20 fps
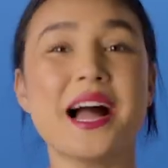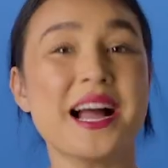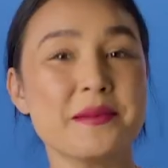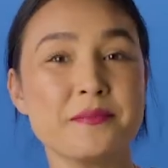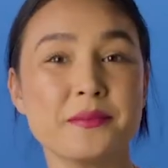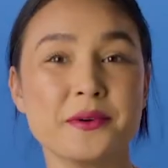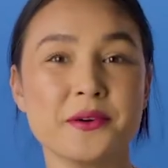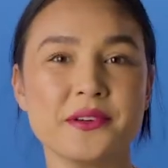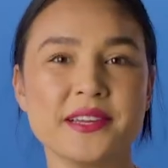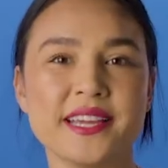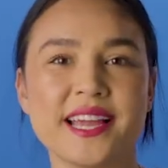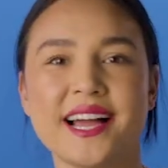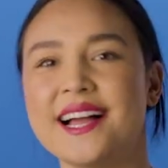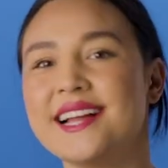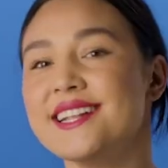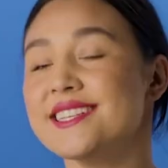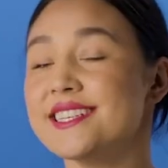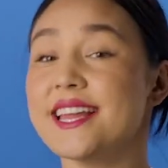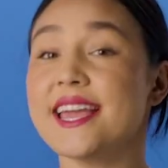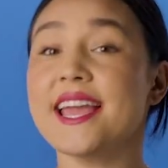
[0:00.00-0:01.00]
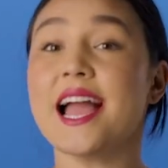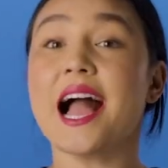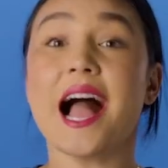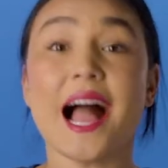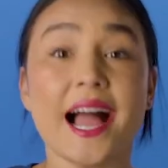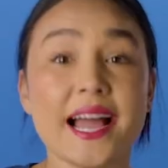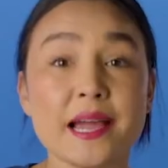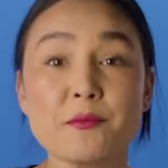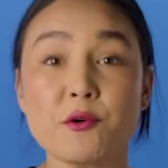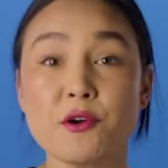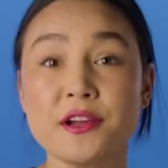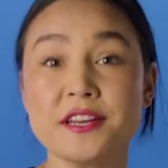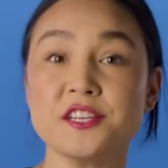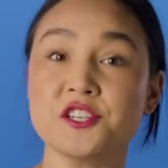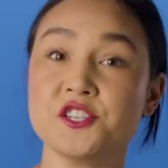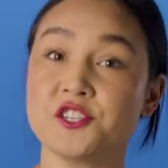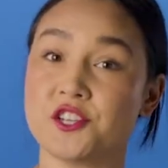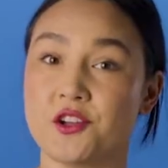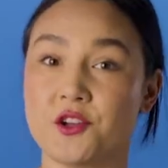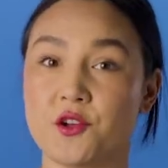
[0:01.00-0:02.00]
I'm Maria, and today I'm going
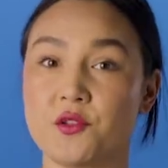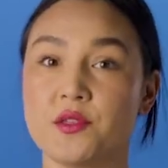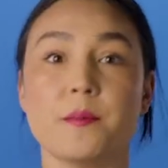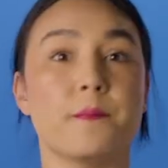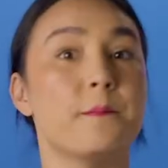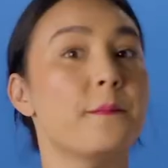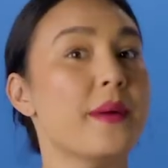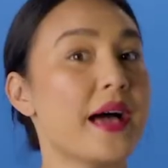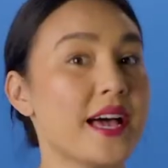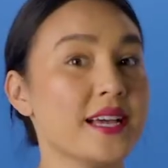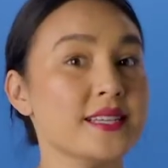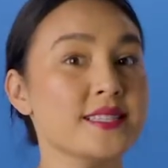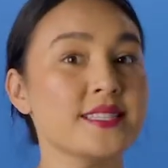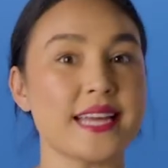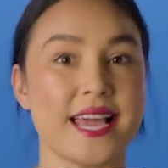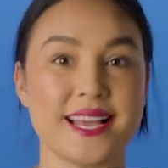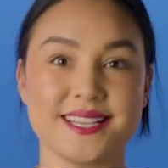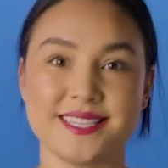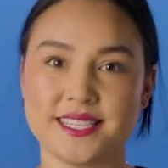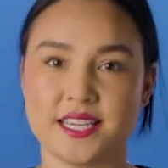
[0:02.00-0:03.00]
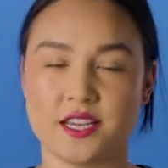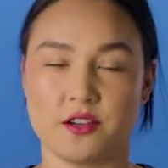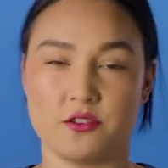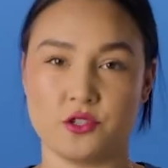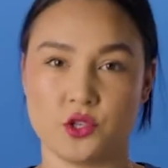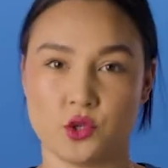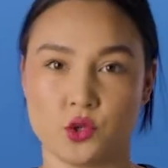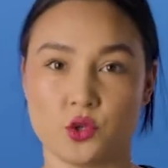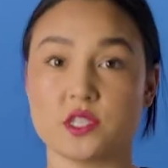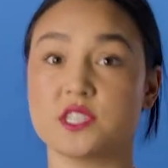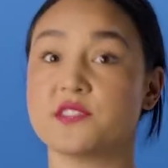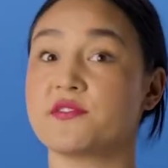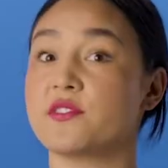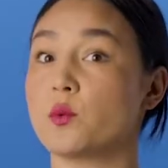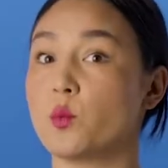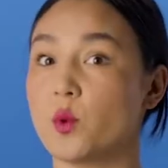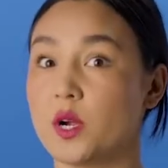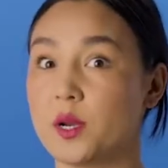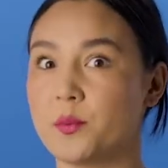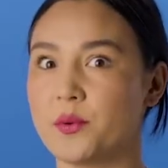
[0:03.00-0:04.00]
to show you the best SEO tools
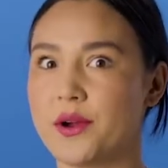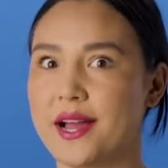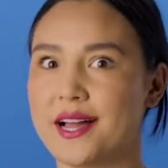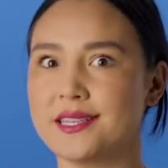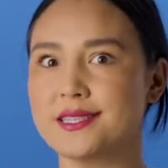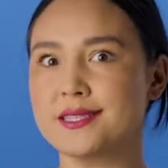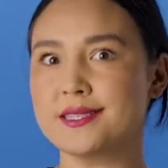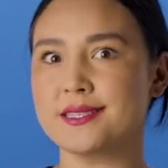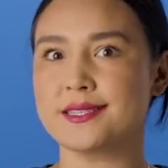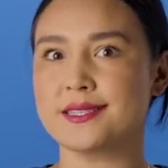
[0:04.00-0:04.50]
for WordPress.